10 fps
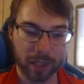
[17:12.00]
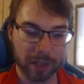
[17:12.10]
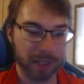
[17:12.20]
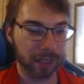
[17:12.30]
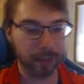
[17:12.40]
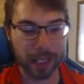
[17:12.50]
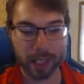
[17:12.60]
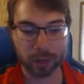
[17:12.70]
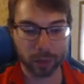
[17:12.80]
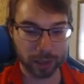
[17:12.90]

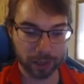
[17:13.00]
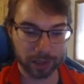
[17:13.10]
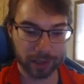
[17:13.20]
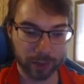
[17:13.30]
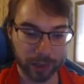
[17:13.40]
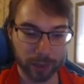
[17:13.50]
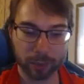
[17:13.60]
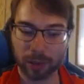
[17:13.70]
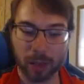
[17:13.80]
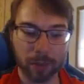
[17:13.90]
somehow works when you
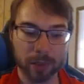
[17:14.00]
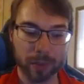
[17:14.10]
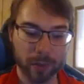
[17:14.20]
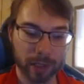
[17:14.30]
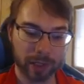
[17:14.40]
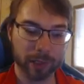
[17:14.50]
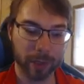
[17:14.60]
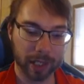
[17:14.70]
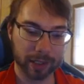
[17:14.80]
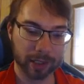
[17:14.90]
probably wouldn't
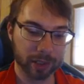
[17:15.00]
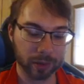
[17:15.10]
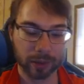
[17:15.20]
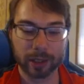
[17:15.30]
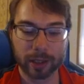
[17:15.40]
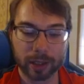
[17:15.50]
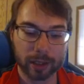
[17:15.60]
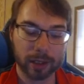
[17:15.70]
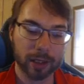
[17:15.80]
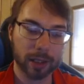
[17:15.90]
expect it to.
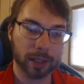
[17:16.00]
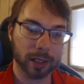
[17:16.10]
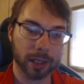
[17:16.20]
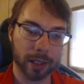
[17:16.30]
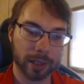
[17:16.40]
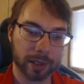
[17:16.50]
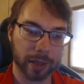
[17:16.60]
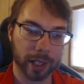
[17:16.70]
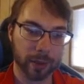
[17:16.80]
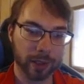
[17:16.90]
So
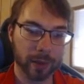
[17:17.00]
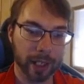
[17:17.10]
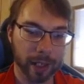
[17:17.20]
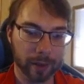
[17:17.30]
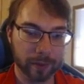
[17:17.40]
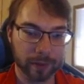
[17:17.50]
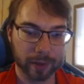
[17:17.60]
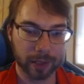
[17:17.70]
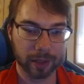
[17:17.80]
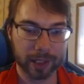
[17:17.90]
yeah, we do have,
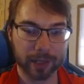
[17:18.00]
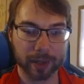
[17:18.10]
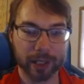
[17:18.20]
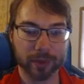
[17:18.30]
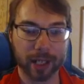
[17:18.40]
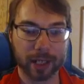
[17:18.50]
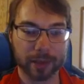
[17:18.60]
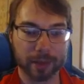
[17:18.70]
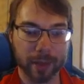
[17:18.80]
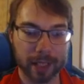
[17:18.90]
look, he's
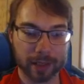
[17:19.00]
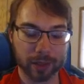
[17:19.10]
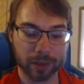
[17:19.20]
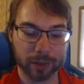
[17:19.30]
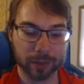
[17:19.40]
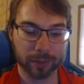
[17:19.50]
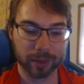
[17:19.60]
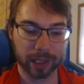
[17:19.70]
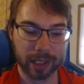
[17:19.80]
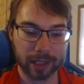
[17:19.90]
rocking the mat too.
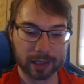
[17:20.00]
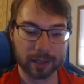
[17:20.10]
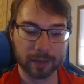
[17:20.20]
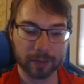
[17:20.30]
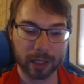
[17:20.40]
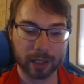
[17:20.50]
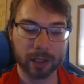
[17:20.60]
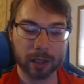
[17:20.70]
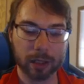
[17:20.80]
Pretty nice stuff there.